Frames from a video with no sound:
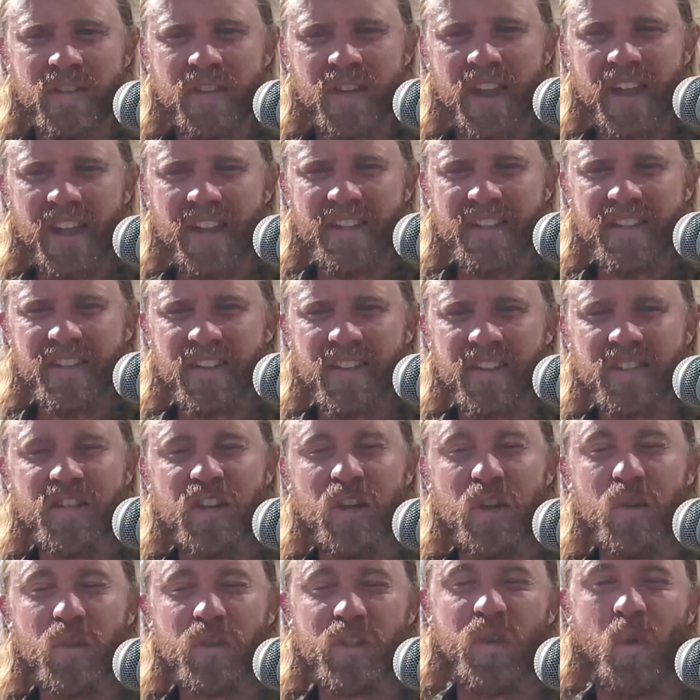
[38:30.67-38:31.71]
it's a
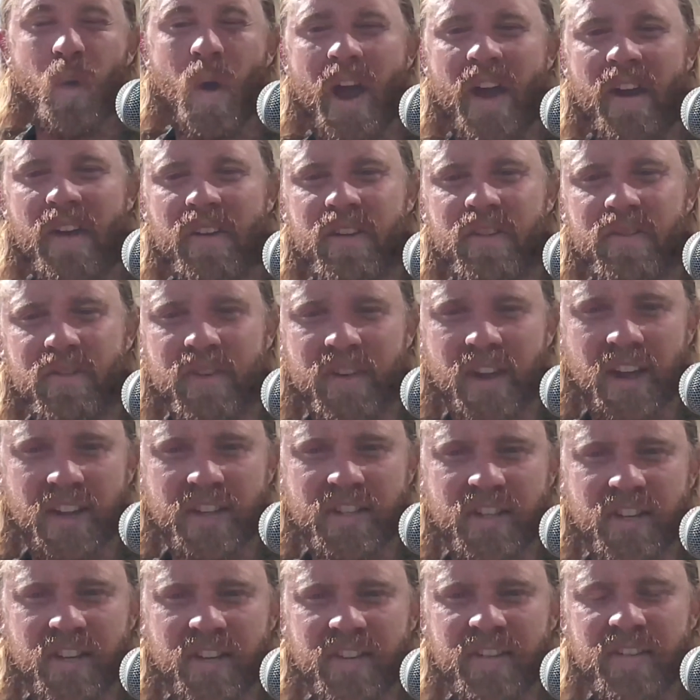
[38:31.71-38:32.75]
2 squared
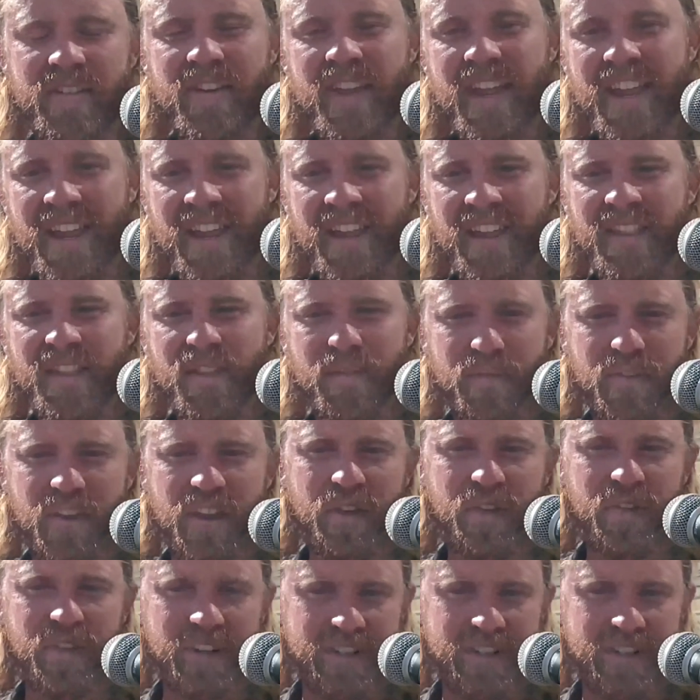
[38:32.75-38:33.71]
reduction in the field.